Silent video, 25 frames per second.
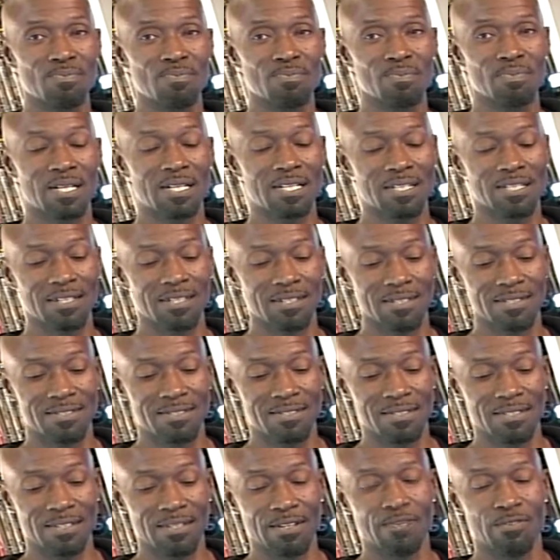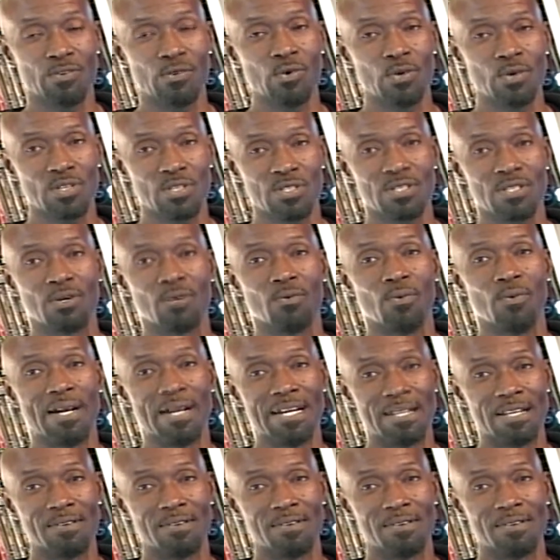because, of course, they're waiting.